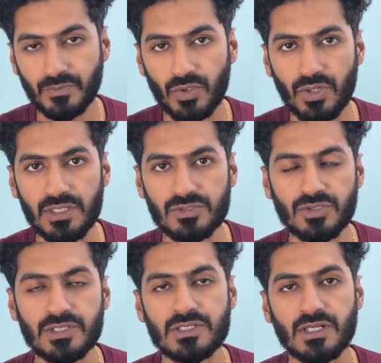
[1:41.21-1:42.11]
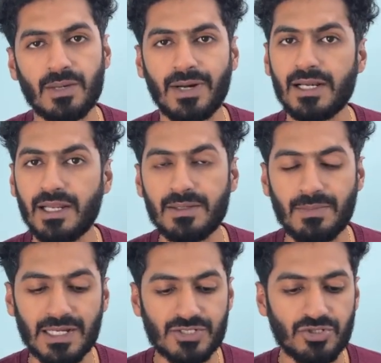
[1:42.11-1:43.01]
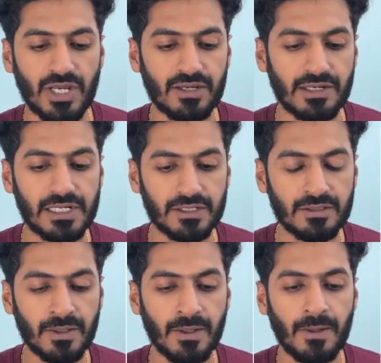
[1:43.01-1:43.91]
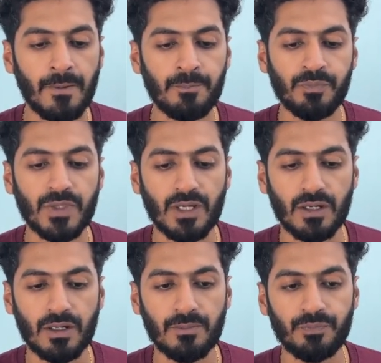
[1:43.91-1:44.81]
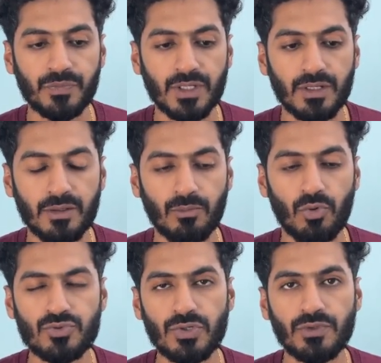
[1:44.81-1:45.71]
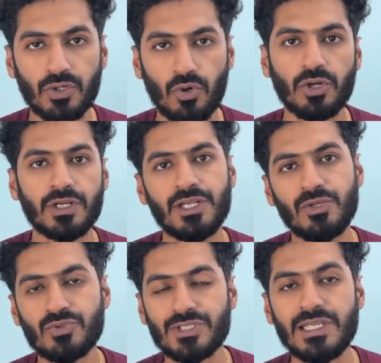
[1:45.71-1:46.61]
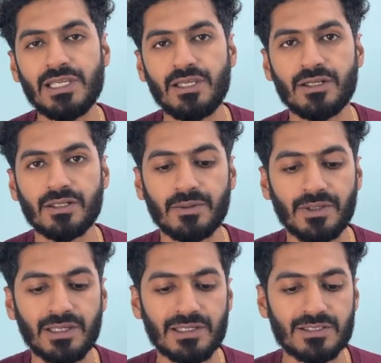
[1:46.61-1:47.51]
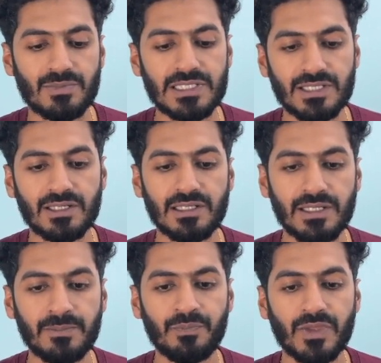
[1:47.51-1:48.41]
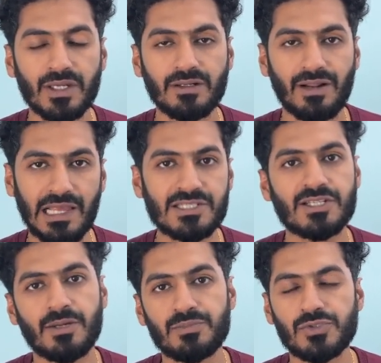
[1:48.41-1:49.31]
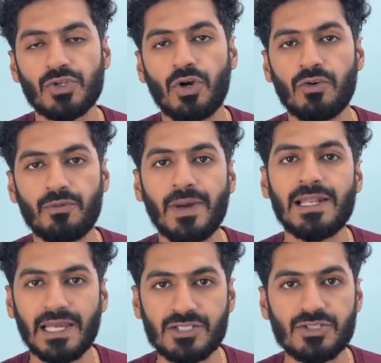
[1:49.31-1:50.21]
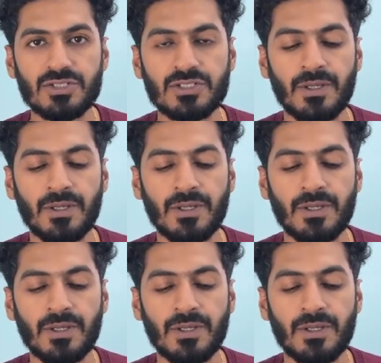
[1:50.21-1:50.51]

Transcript: Okay, so this is a command line mastery I created. um, Most of the content you see here is basically transcripts of my lectures.